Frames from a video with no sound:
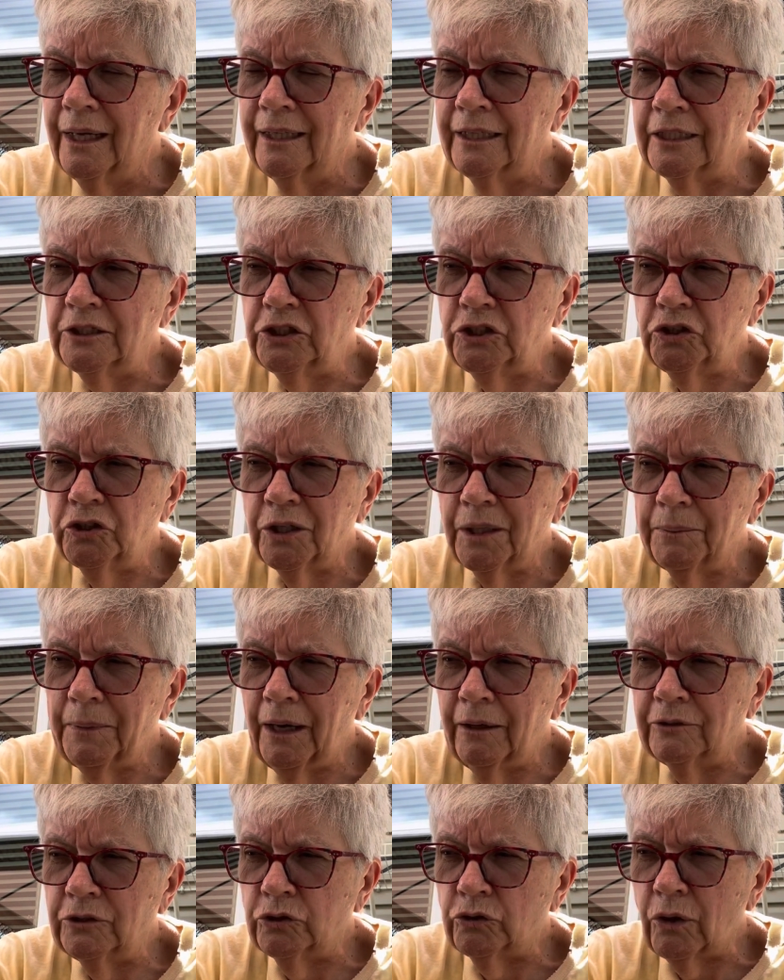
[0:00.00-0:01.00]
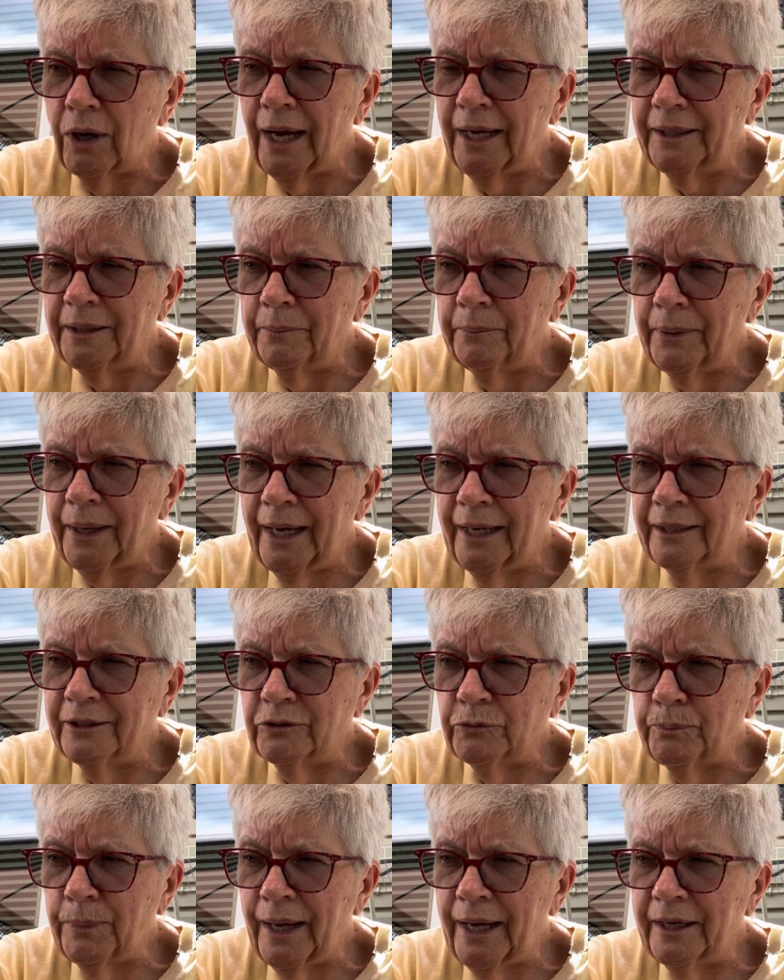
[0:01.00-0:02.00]
And she took them out and dried them, pad,
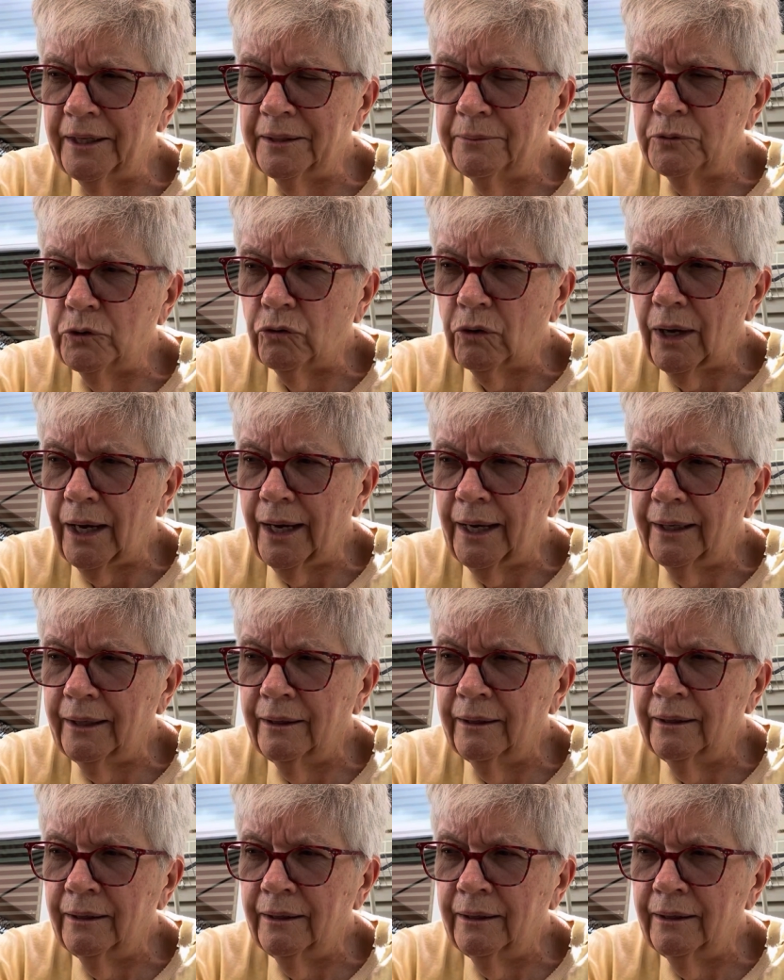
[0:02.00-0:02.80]
patted them dry